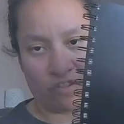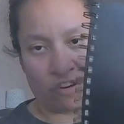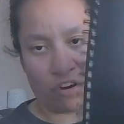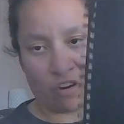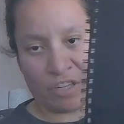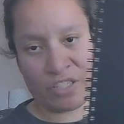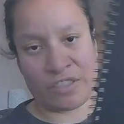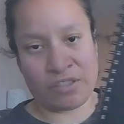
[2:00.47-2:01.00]

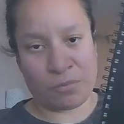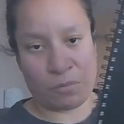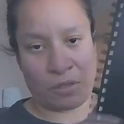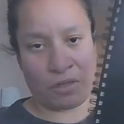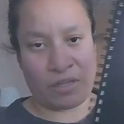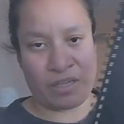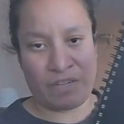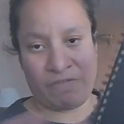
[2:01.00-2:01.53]
drawings
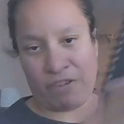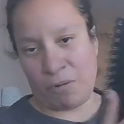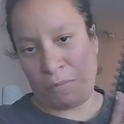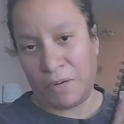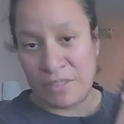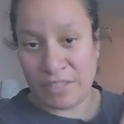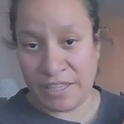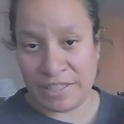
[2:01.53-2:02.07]
where like if I
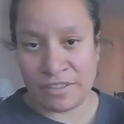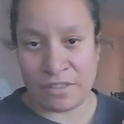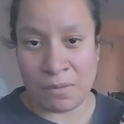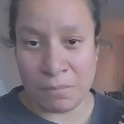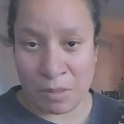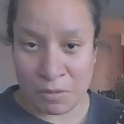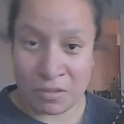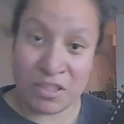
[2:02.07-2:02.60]
want to take
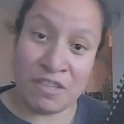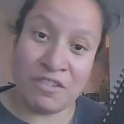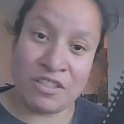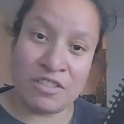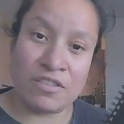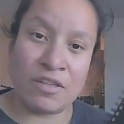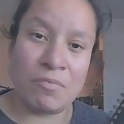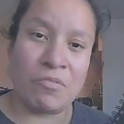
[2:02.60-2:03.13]
something out and give
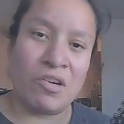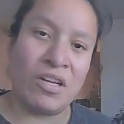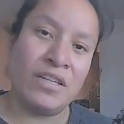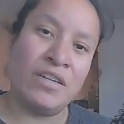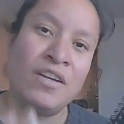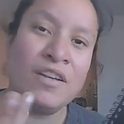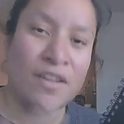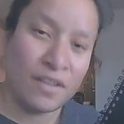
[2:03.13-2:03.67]
it to
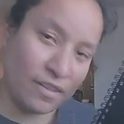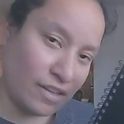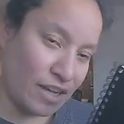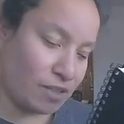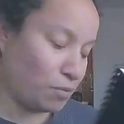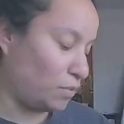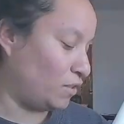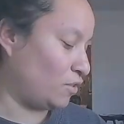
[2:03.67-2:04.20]
someone,
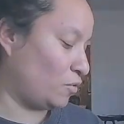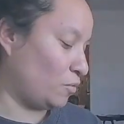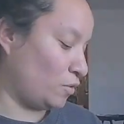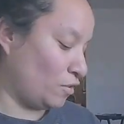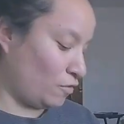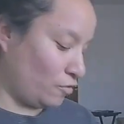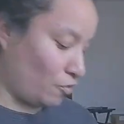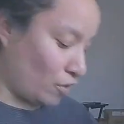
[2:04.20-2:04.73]
that's what this
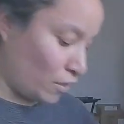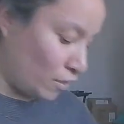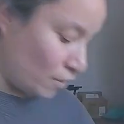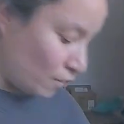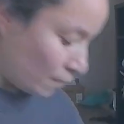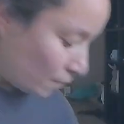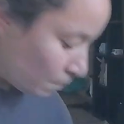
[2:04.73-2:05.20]
one's for.